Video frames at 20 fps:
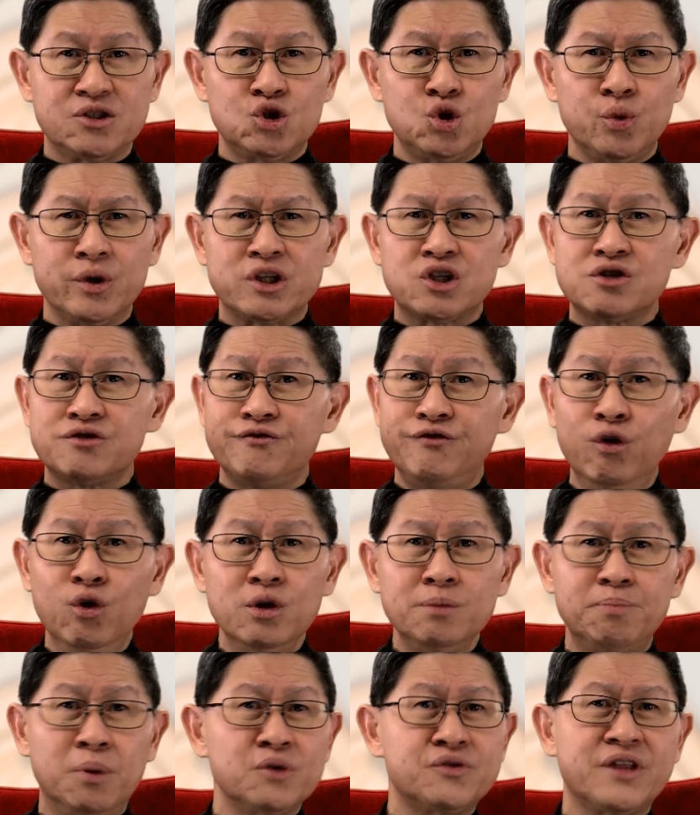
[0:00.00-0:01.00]
it to its
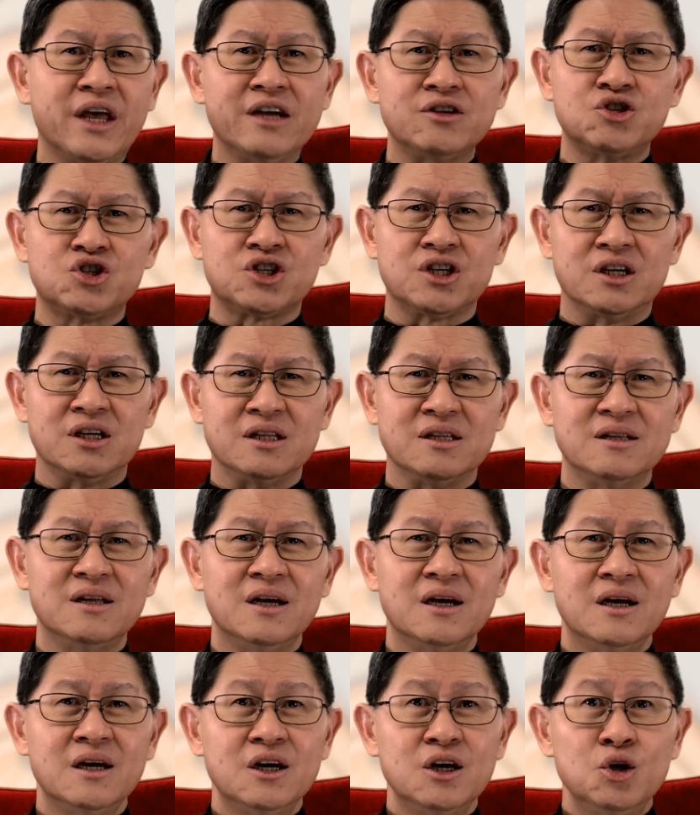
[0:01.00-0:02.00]
full potential
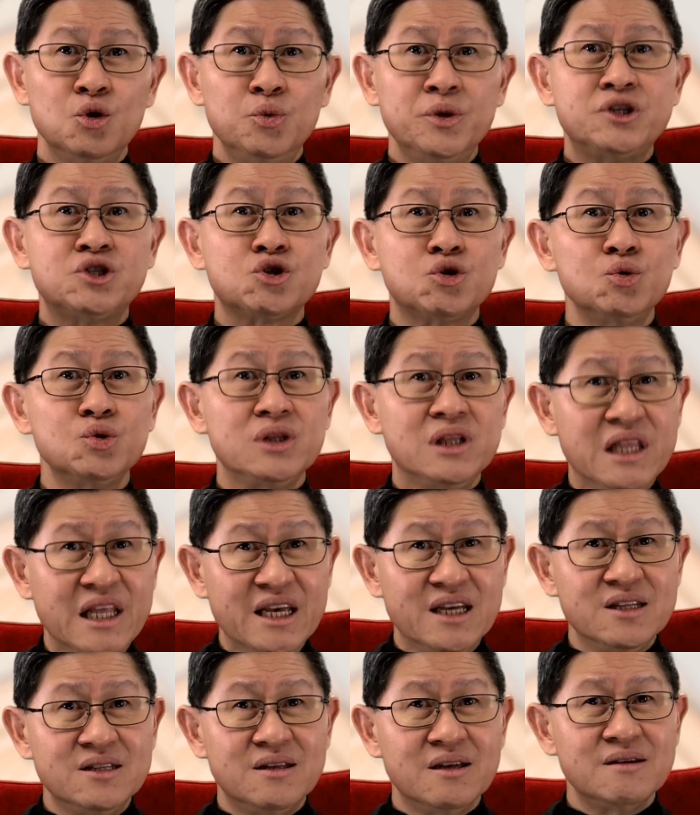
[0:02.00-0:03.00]
which could
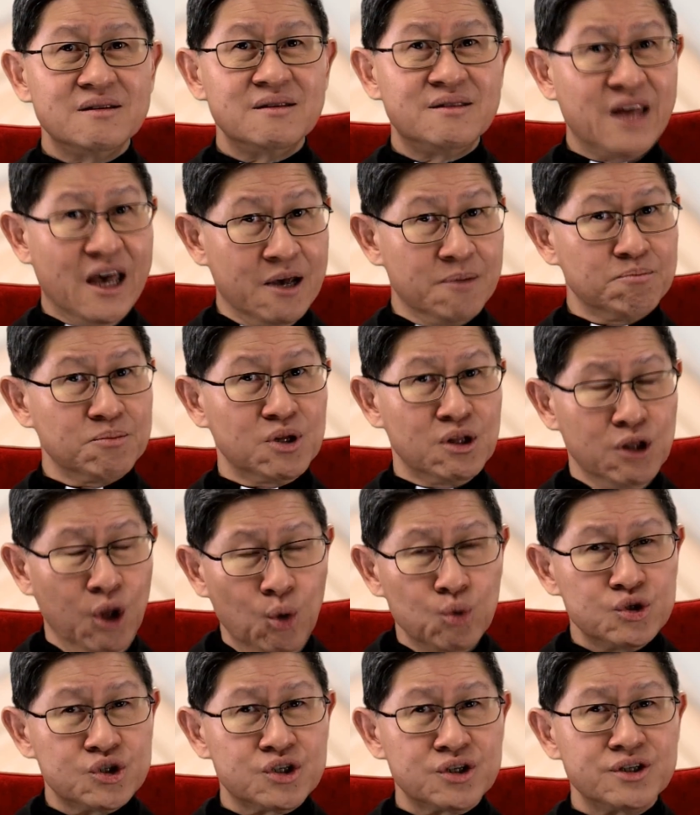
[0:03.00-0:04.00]
lead them
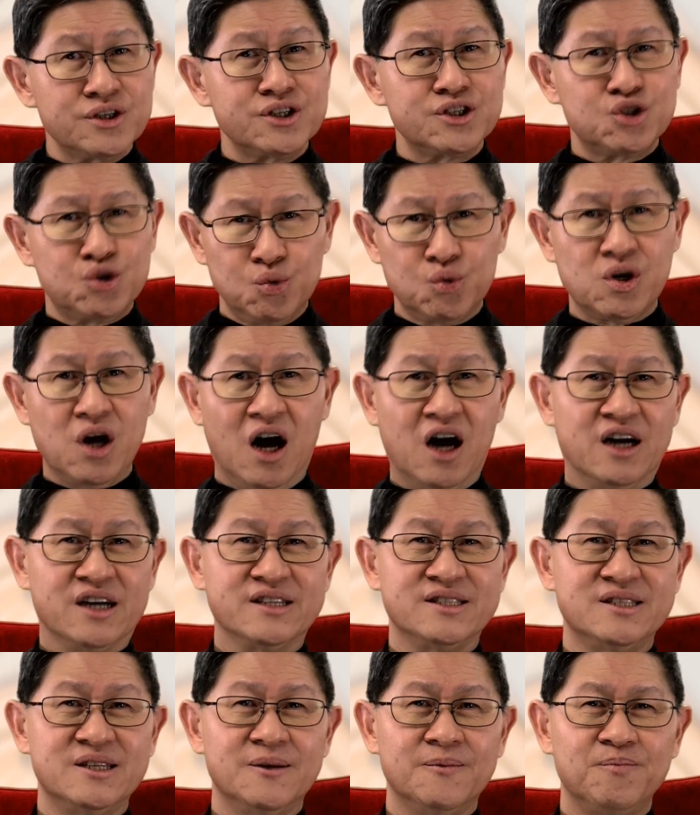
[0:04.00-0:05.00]
closer to God.